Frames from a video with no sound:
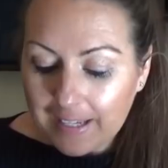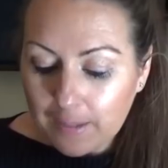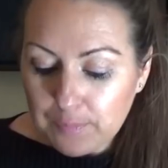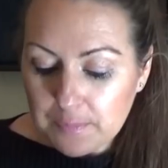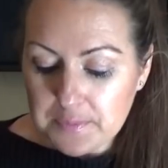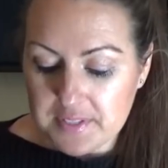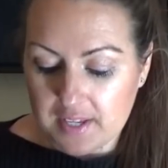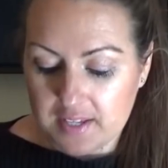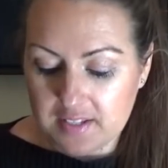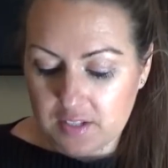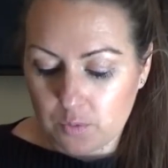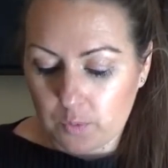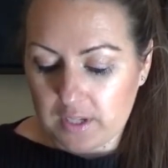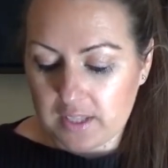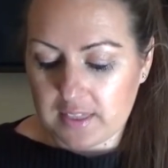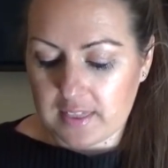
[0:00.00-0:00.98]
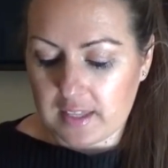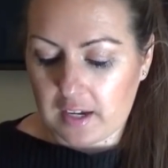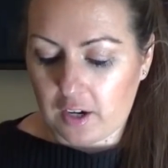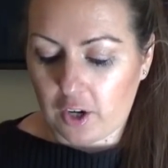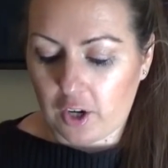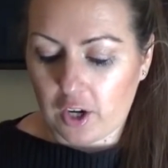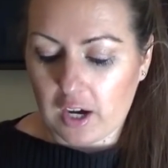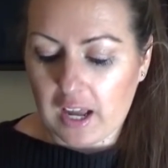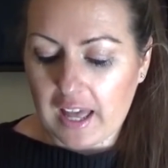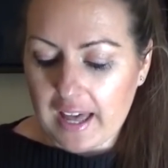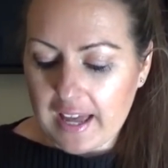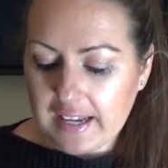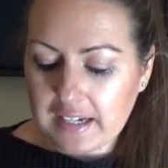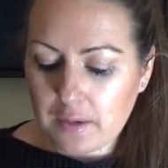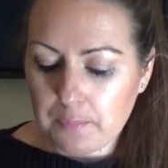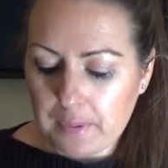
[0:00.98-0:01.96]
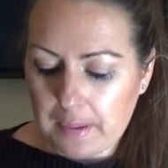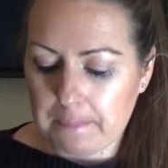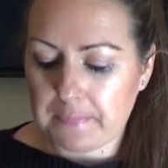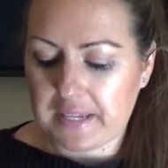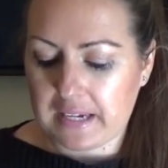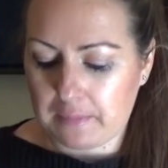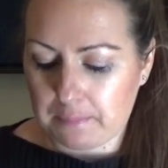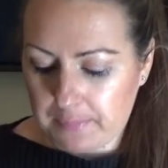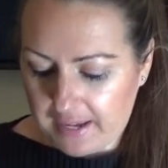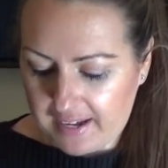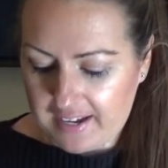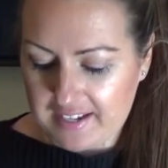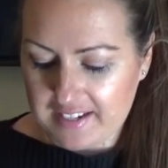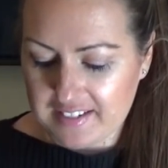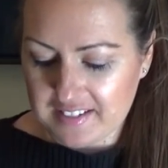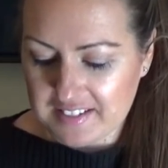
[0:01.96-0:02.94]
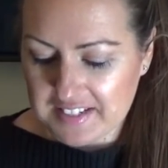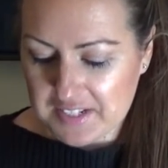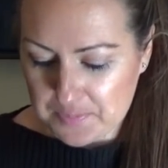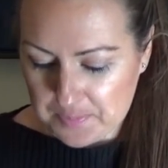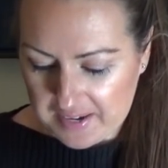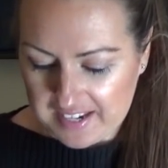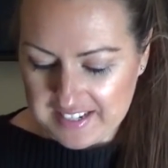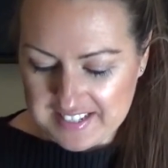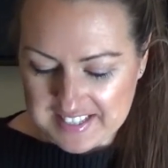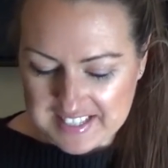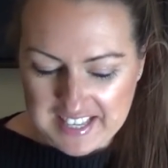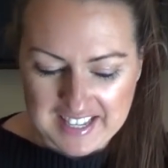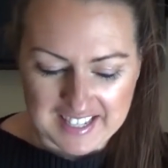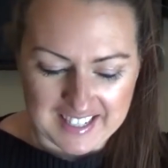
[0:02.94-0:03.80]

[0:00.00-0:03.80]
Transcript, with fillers: am obsessed with their unpumpkin pie spice.